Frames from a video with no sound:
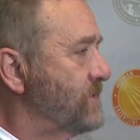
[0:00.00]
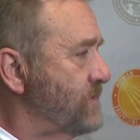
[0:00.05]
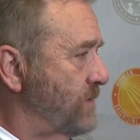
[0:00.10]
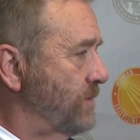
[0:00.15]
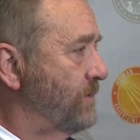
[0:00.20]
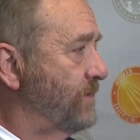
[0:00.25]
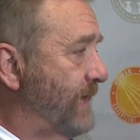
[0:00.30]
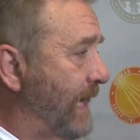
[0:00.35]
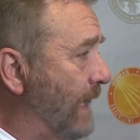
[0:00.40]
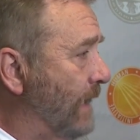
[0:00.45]

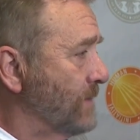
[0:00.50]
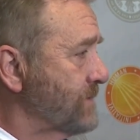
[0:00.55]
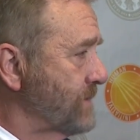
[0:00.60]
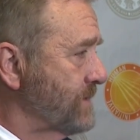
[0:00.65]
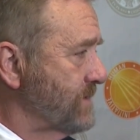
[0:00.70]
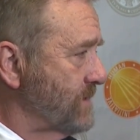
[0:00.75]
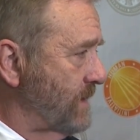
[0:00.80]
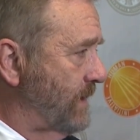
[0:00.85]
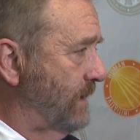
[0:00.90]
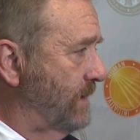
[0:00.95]

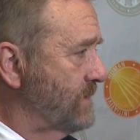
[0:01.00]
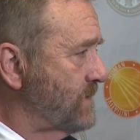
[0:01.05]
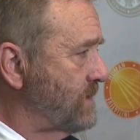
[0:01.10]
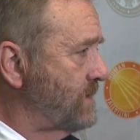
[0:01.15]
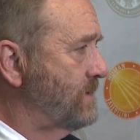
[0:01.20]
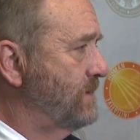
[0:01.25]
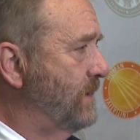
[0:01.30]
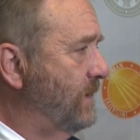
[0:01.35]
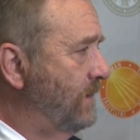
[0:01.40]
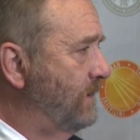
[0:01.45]
2000s against
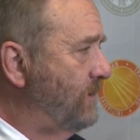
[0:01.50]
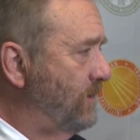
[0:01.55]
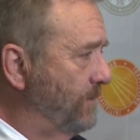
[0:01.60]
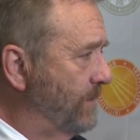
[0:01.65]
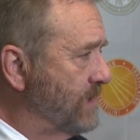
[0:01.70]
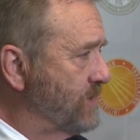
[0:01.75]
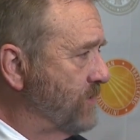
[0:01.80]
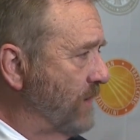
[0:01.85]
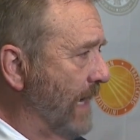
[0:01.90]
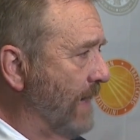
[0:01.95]

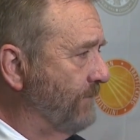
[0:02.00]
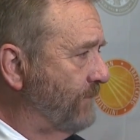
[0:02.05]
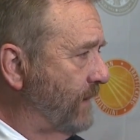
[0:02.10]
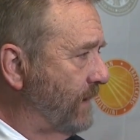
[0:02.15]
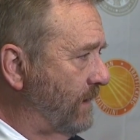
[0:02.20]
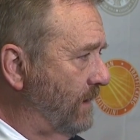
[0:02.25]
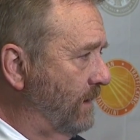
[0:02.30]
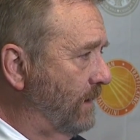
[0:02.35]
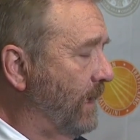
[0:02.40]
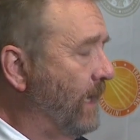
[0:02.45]
human
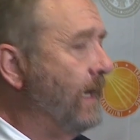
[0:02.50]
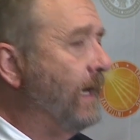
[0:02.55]
trafficking.